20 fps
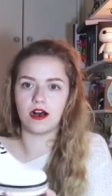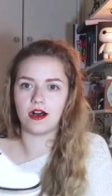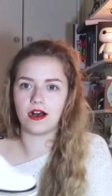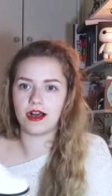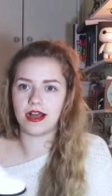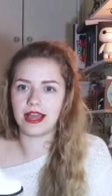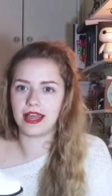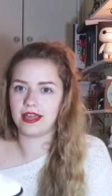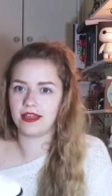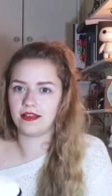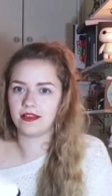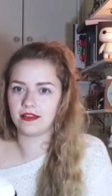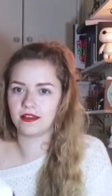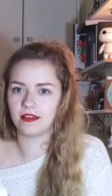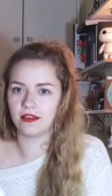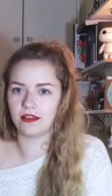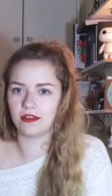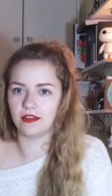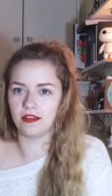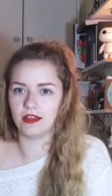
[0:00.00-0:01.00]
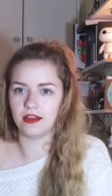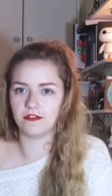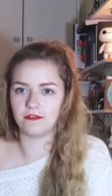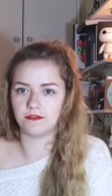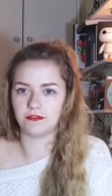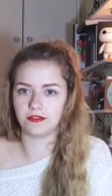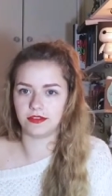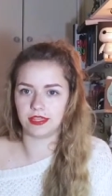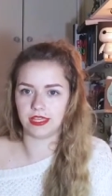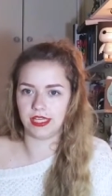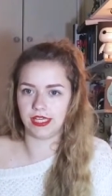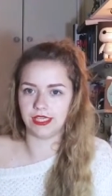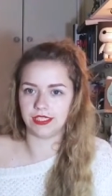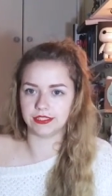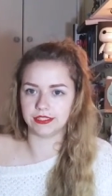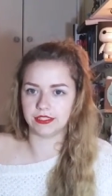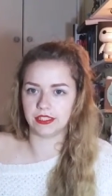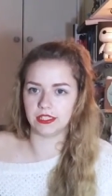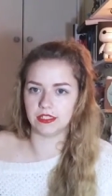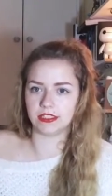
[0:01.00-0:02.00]
I love
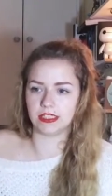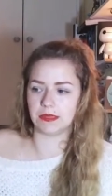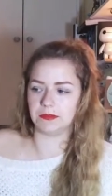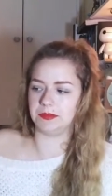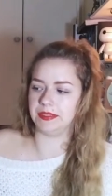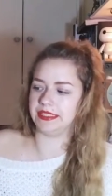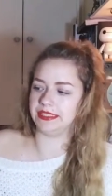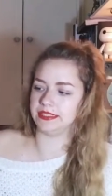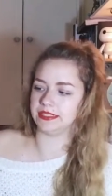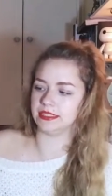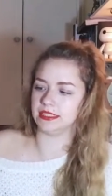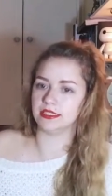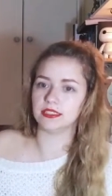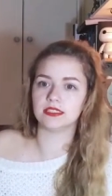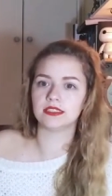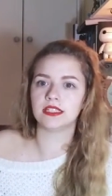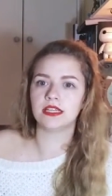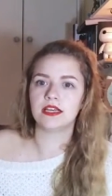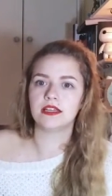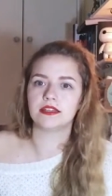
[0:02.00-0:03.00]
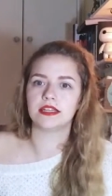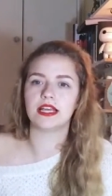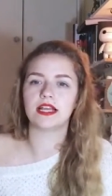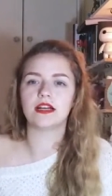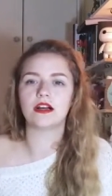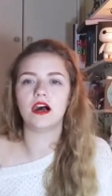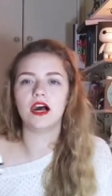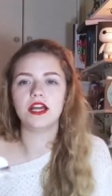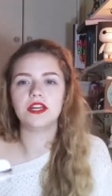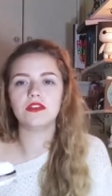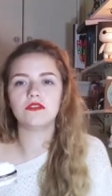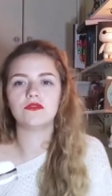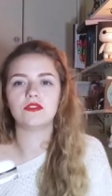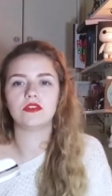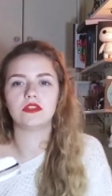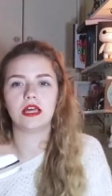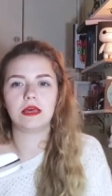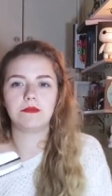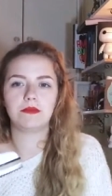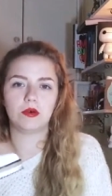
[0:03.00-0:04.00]
these to pieces. They kind of
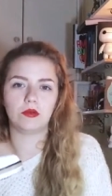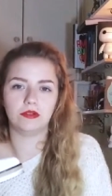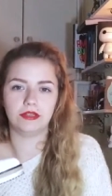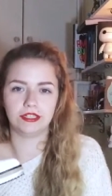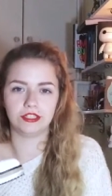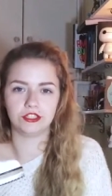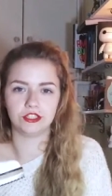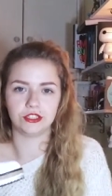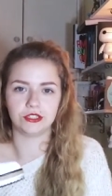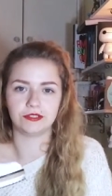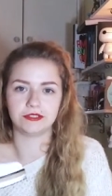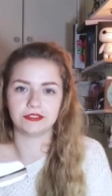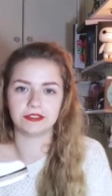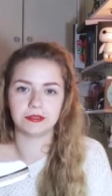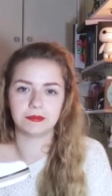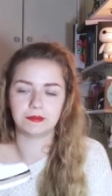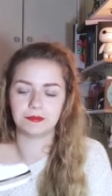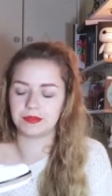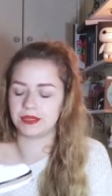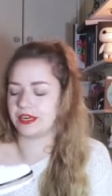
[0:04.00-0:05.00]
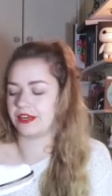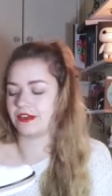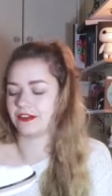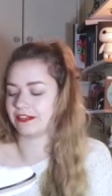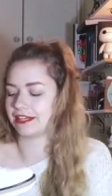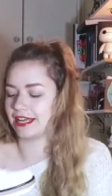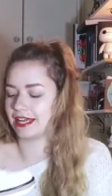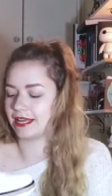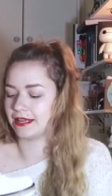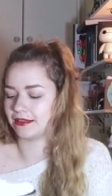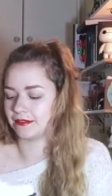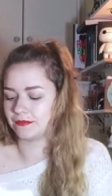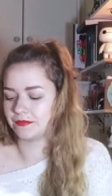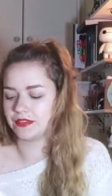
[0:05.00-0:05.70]
look like bowling shoes but I don't care.